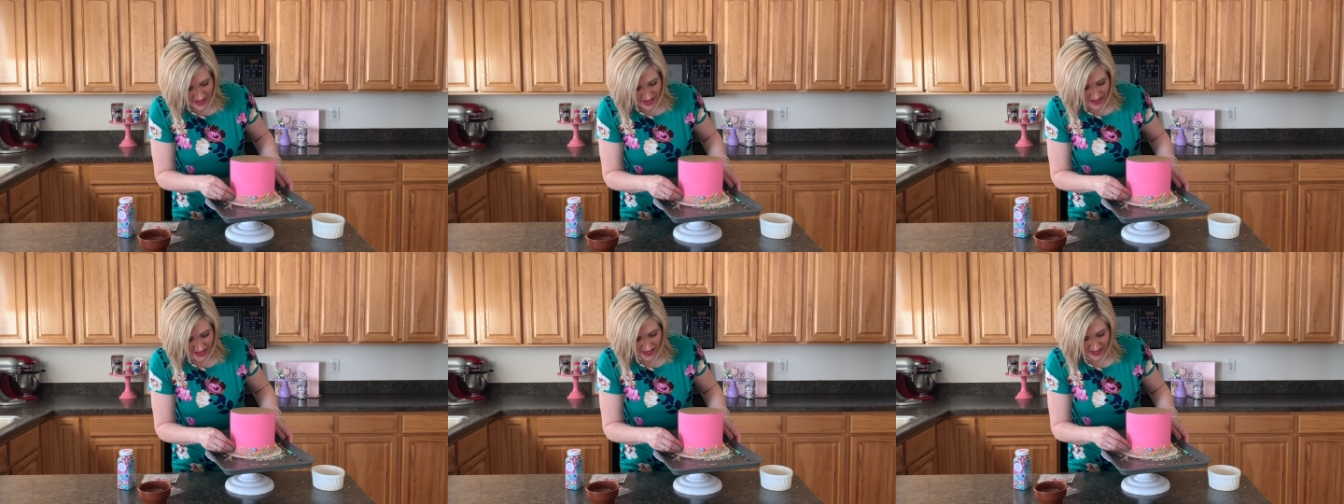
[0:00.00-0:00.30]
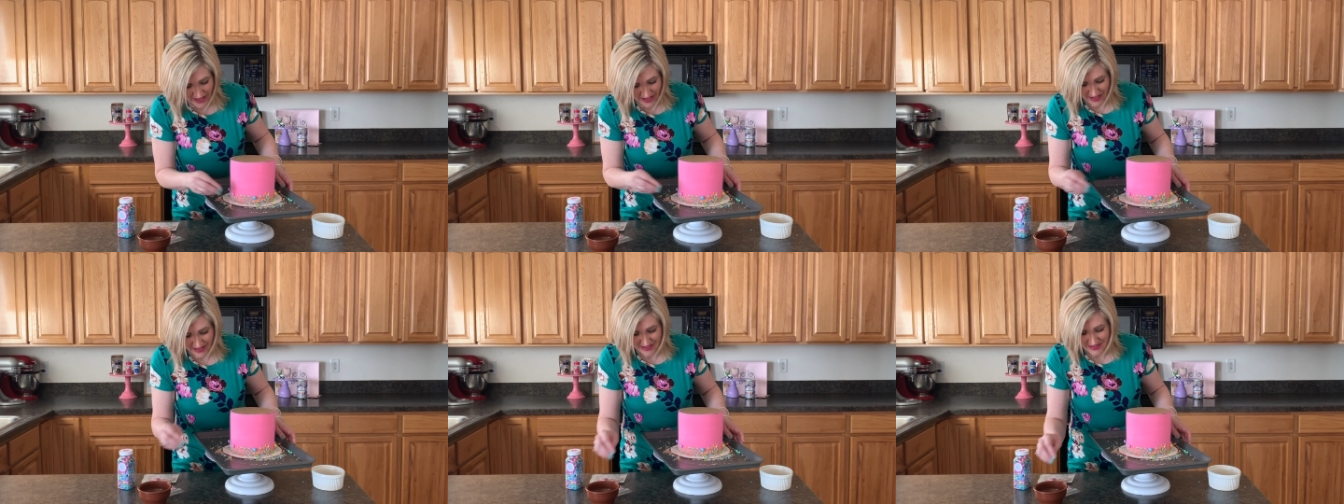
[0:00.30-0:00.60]

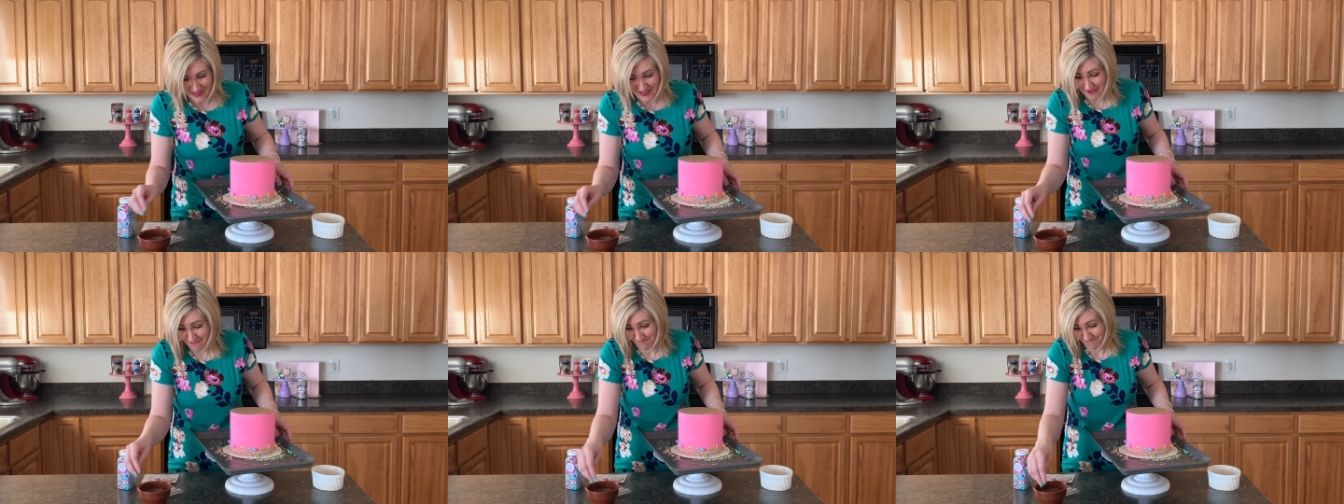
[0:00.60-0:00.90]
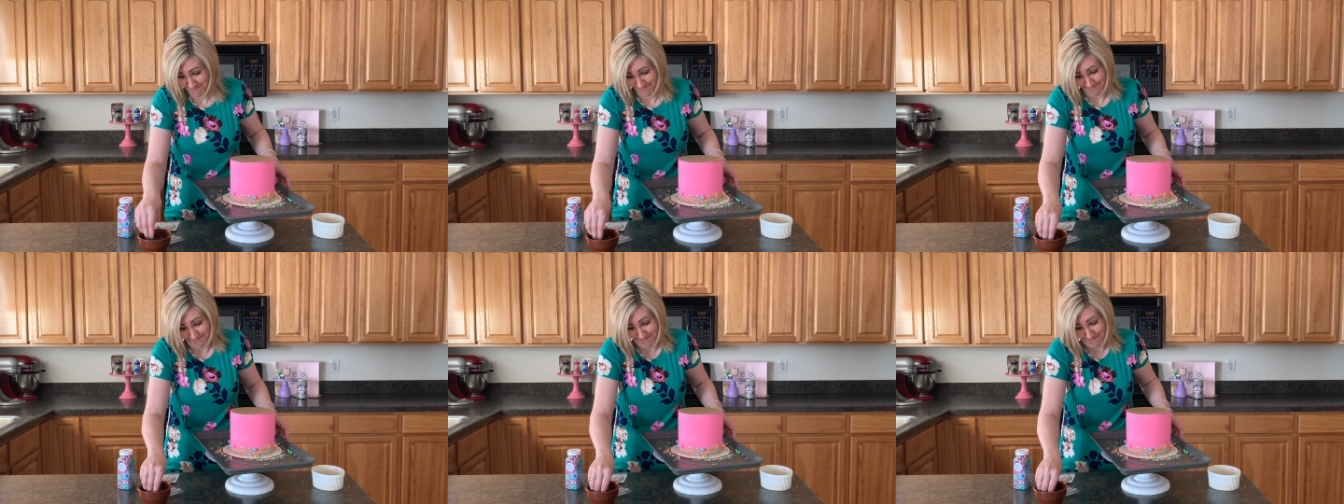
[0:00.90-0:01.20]
And
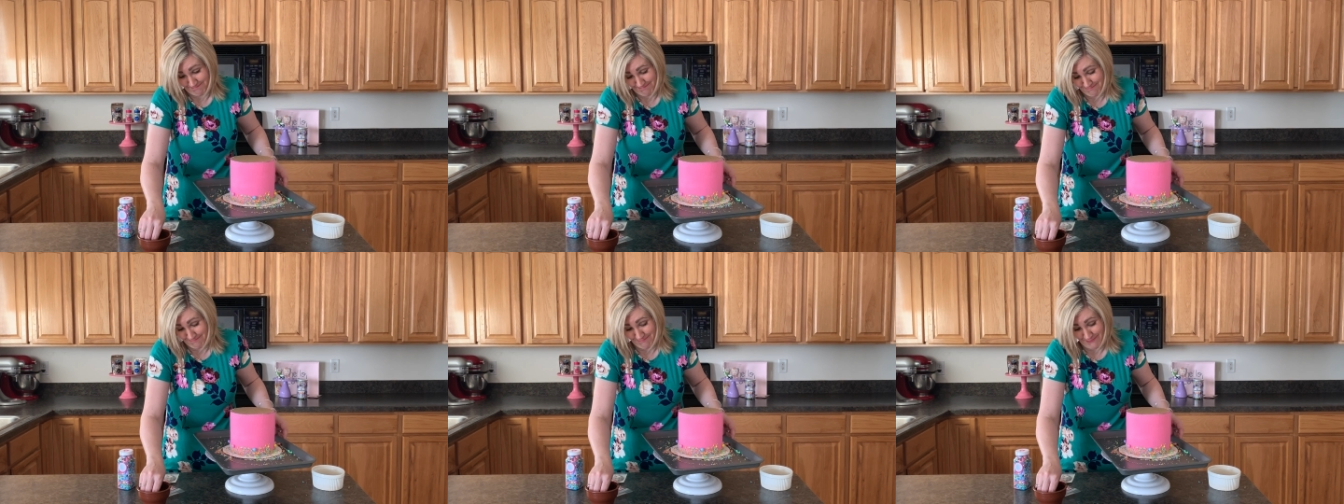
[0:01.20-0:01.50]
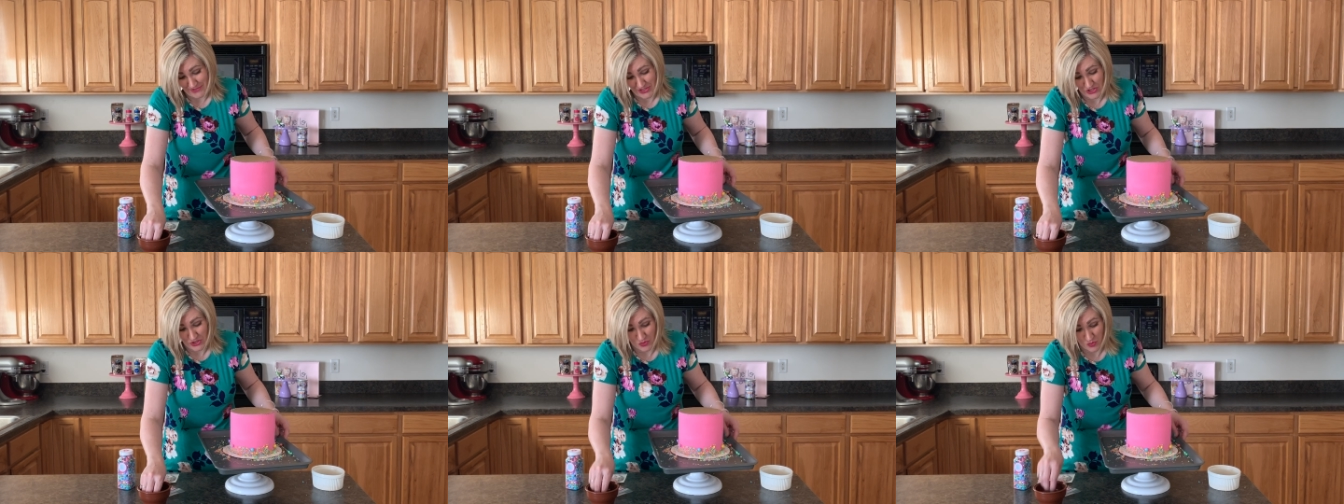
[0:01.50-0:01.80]

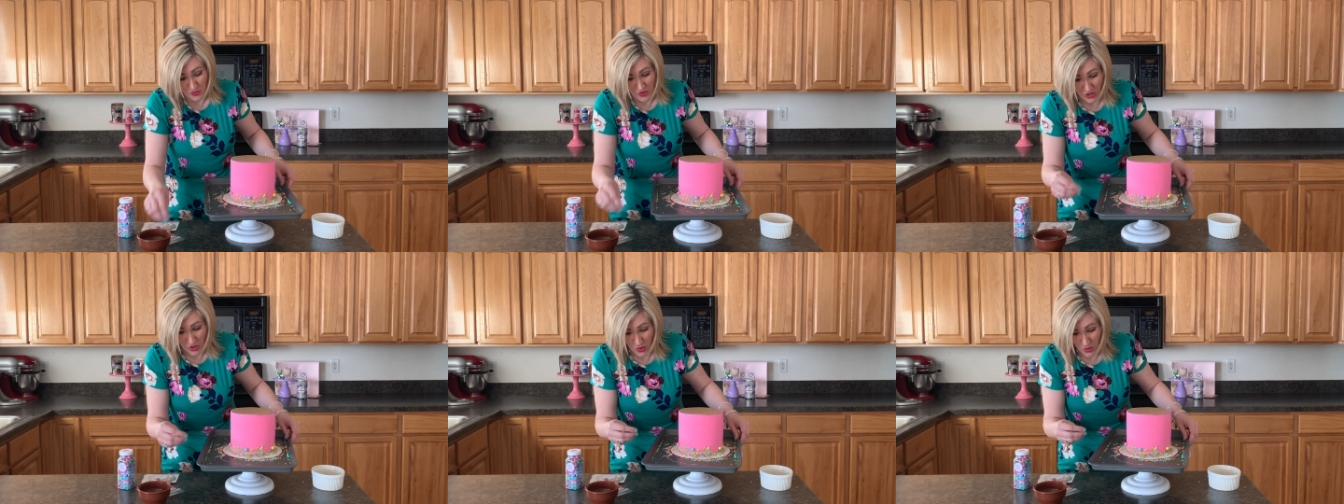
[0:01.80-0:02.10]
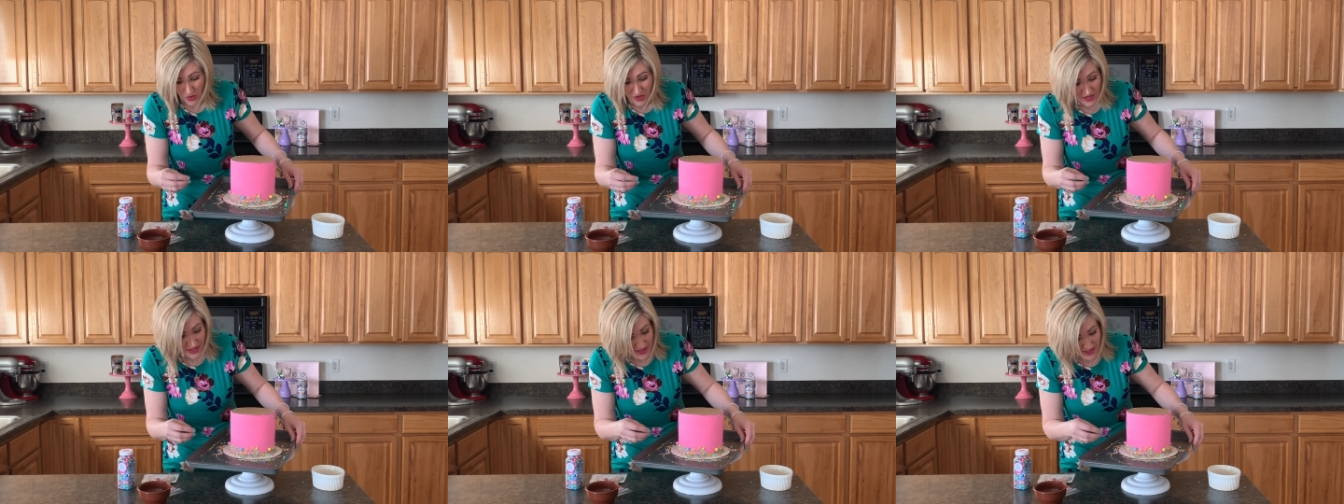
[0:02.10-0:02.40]
so go
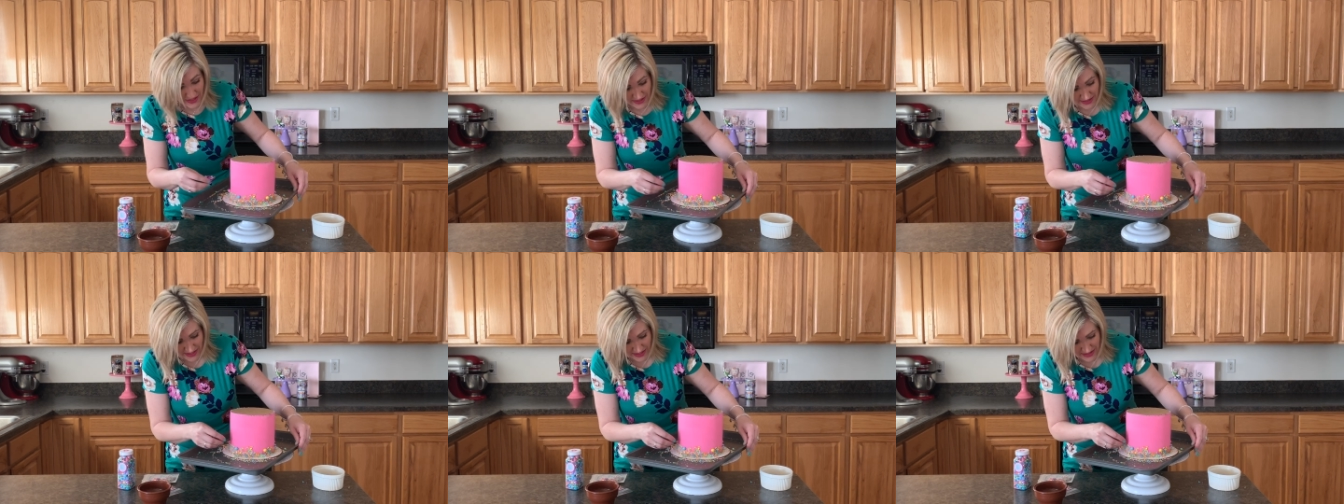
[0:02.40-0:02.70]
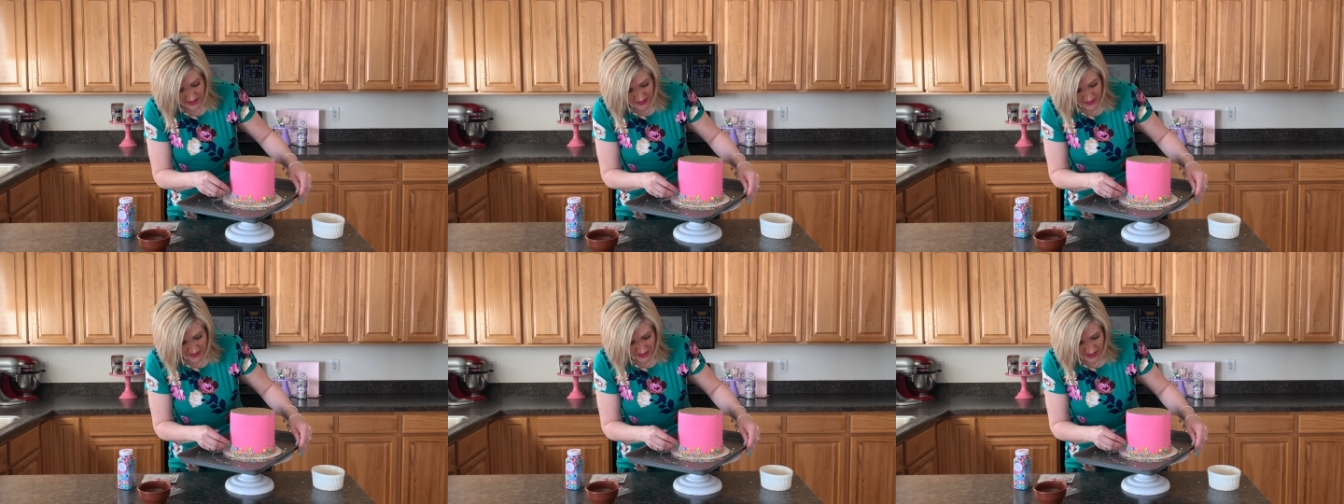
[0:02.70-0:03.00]
get in
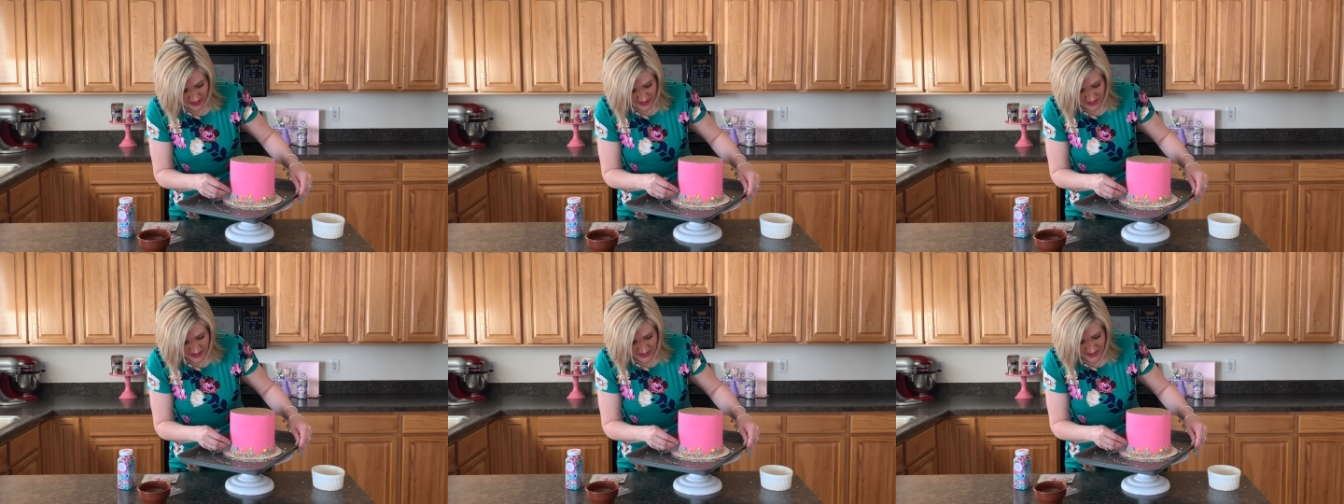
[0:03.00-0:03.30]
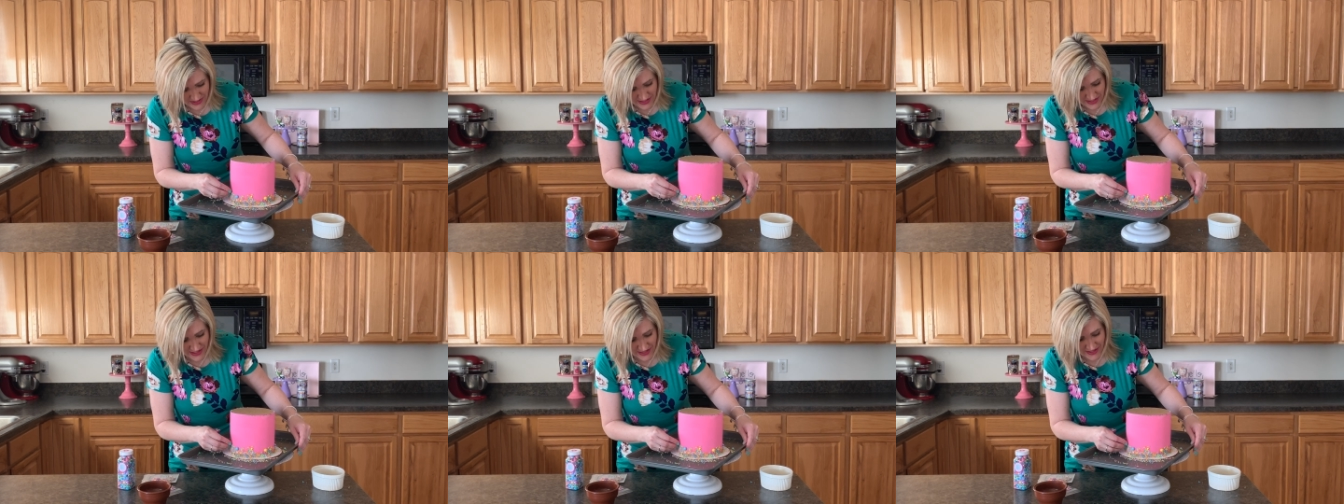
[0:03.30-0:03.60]
those kitchens